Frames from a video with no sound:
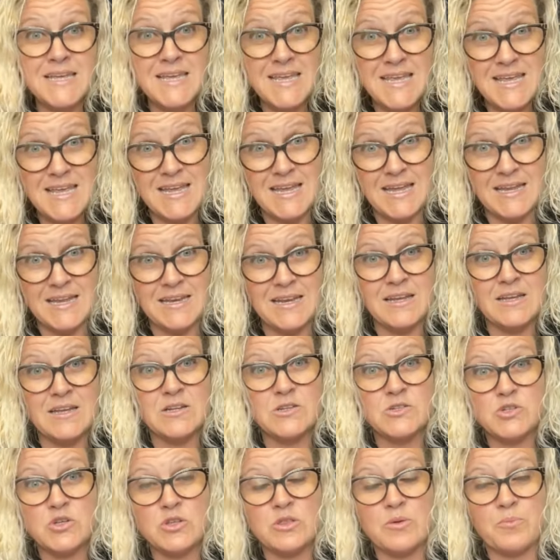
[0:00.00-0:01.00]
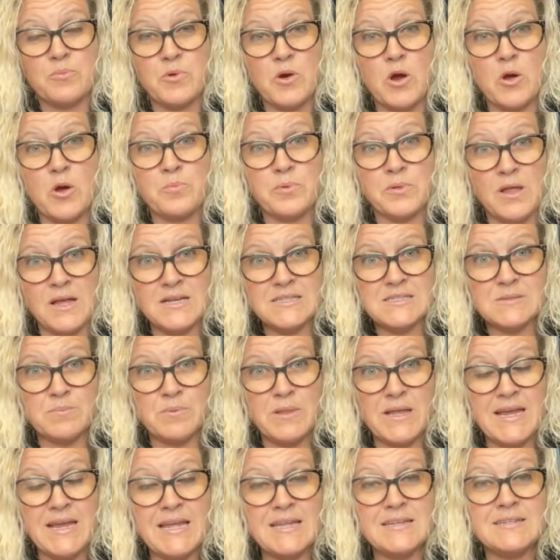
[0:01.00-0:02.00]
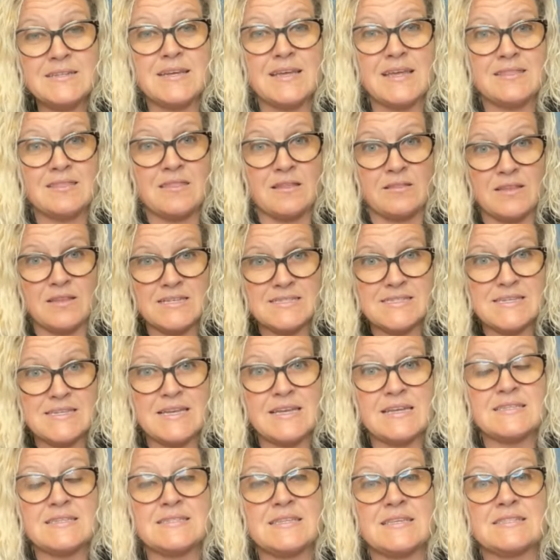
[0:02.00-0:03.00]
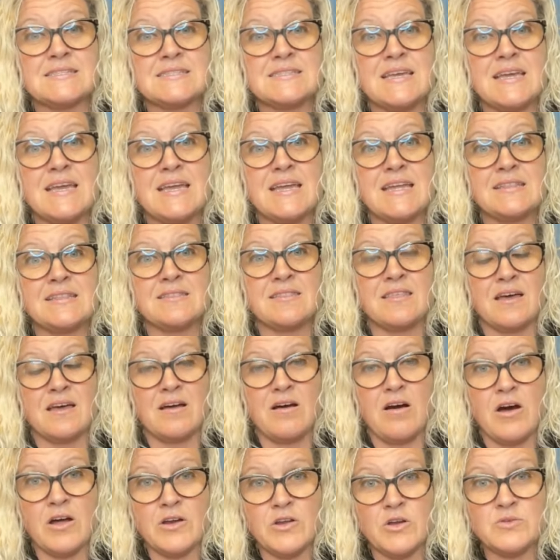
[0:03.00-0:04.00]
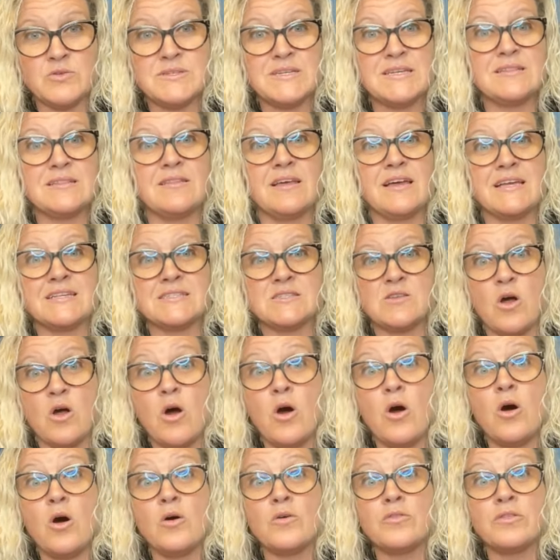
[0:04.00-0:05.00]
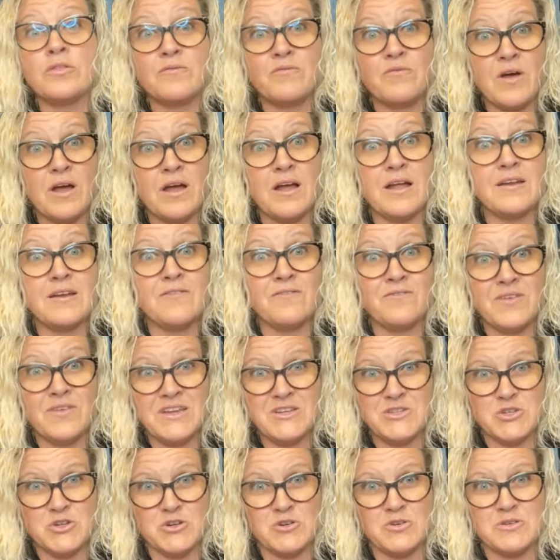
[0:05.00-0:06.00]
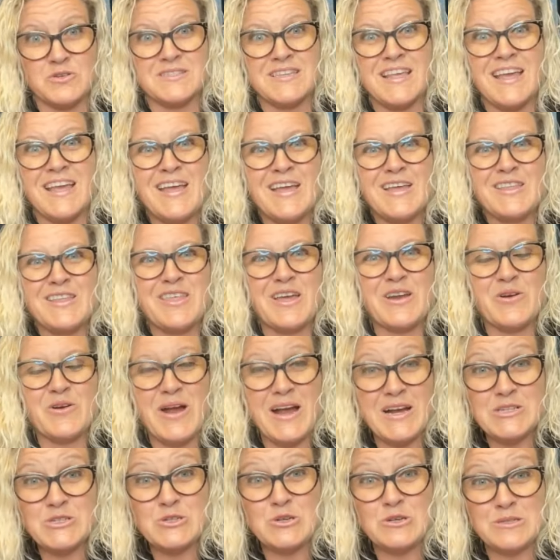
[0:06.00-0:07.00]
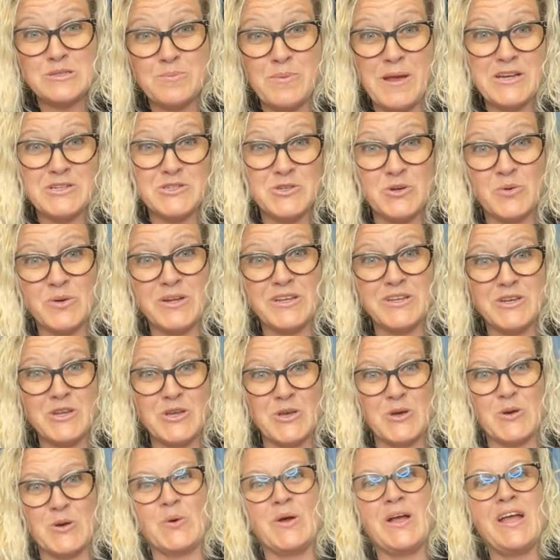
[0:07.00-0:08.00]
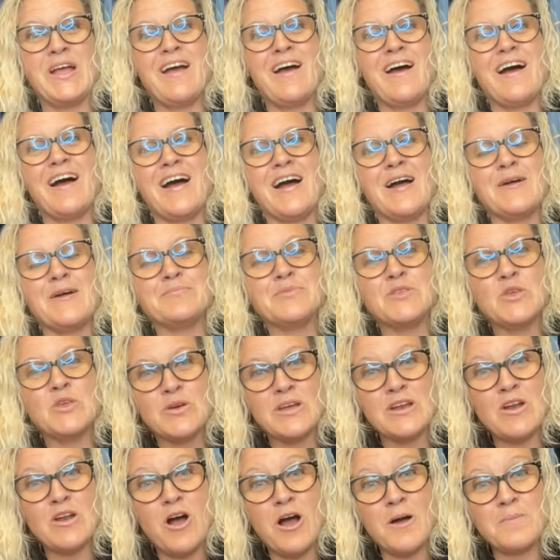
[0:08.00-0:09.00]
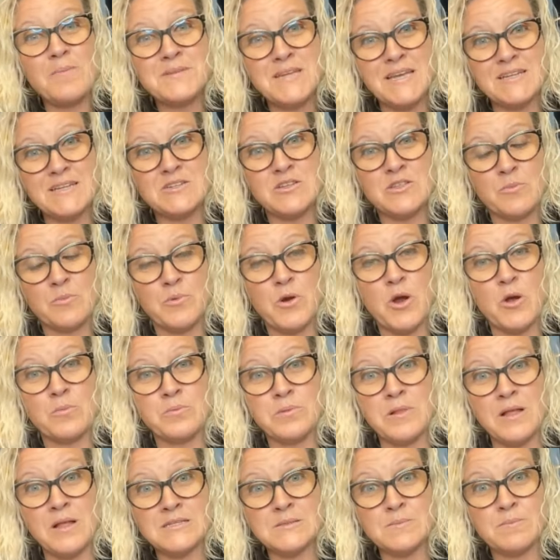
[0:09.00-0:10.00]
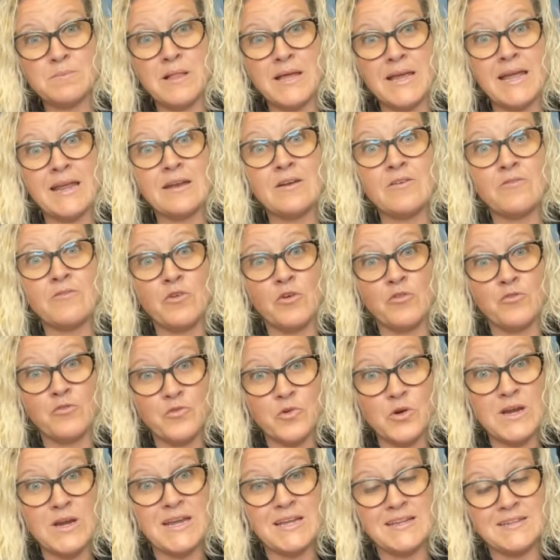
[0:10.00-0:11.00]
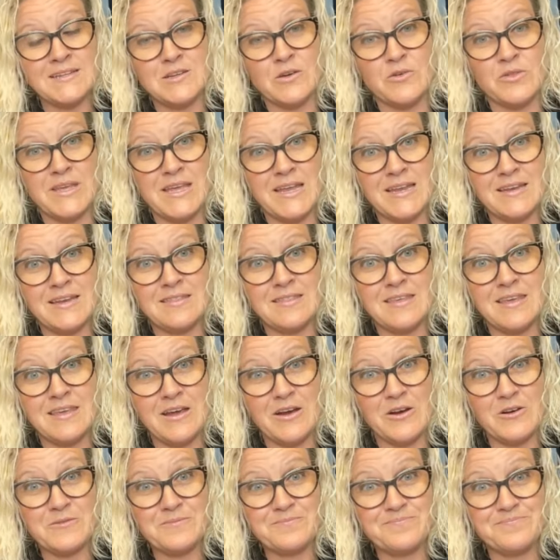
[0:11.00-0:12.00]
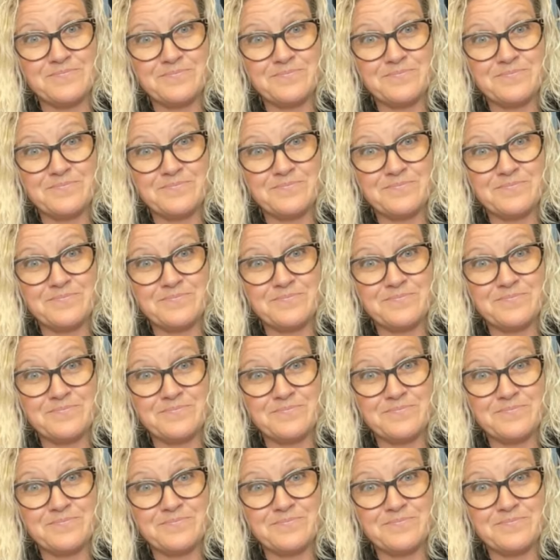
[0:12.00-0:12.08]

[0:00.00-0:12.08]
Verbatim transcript: in to the Pro Plus plan to get the listing assistant, the auto delist, all the fun features that are extra special and new. Um, you can opt in to the Pro Plus plan for free until the end of the year.